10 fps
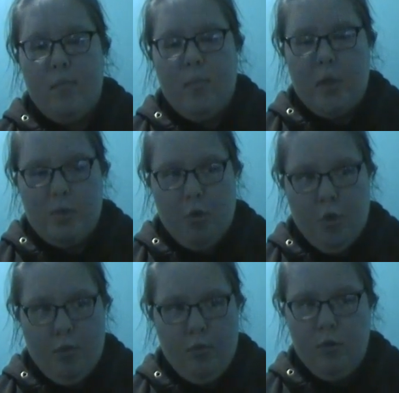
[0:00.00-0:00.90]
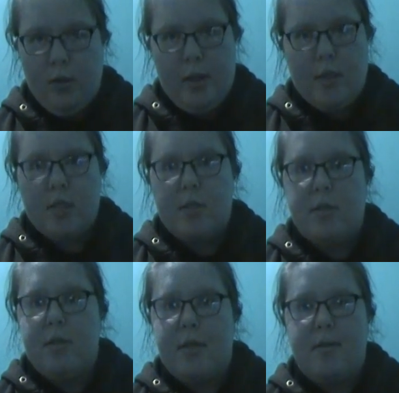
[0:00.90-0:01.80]
Much more
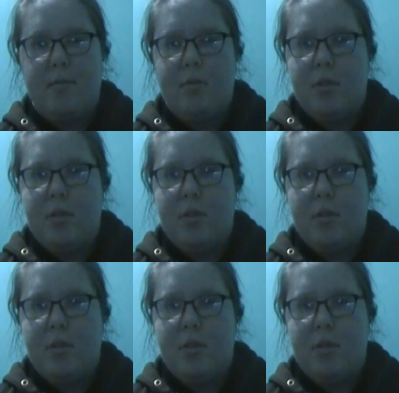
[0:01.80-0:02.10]
ruthless, yet